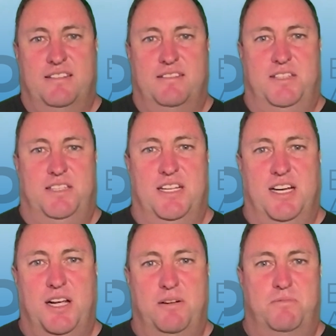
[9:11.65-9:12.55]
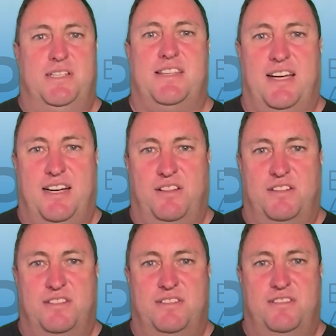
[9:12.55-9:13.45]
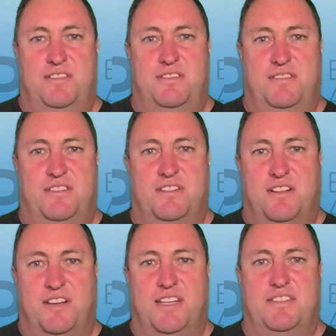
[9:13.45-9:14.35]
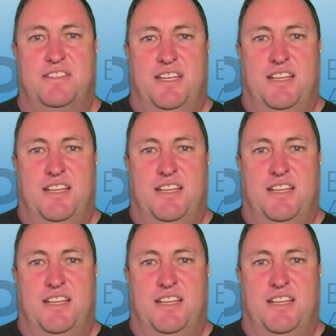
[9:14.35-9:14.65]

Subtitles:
and we say it a lot to clients,